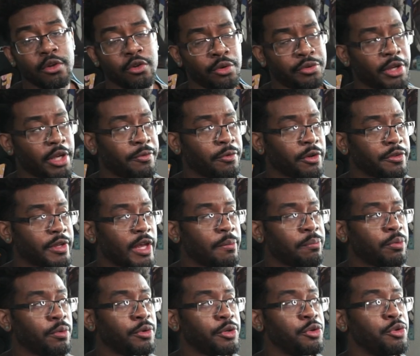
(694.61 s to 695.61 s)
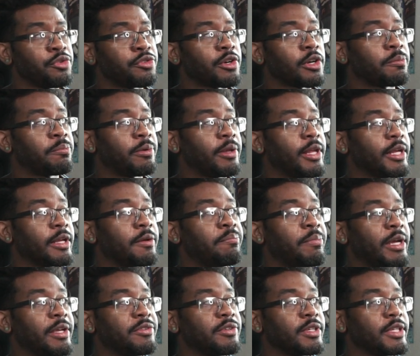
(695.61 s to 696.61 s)
So take, for example, you start playing a
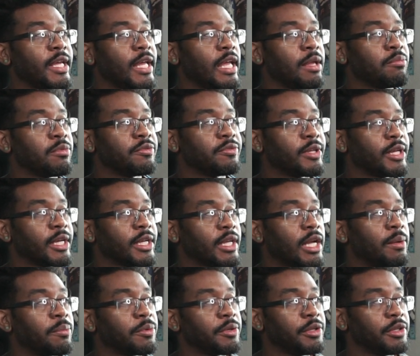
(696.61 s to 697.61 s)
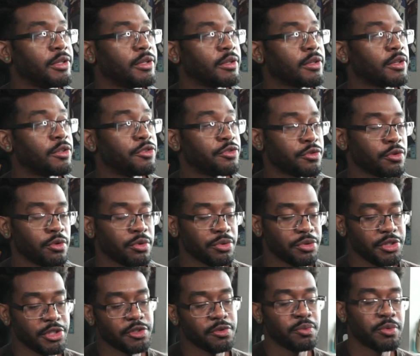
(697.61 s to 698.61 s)
basic game of like, I'm gonna control
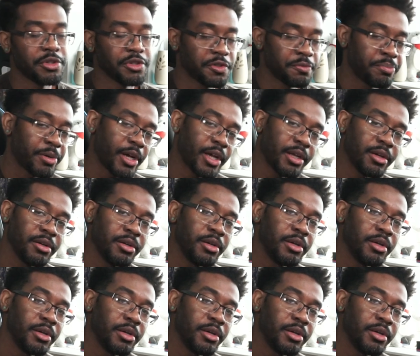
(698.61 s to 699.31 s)
this one spot,